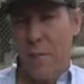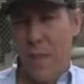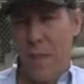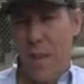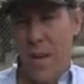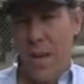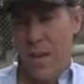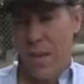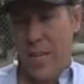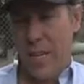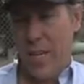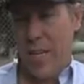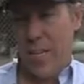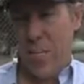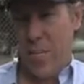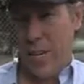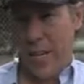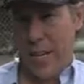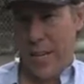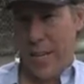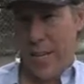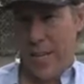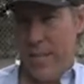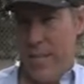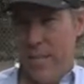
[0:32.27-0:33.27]
the Lockheed
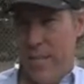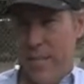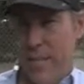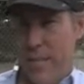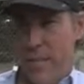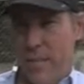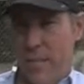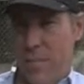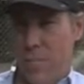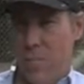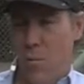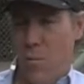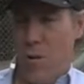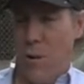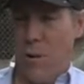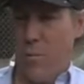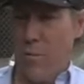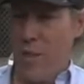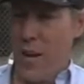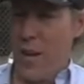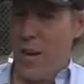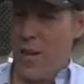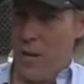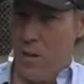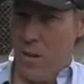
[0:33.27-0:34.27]
plant. More to
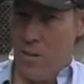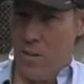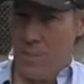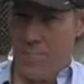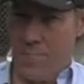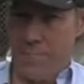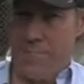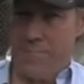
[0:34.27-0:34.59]
follow.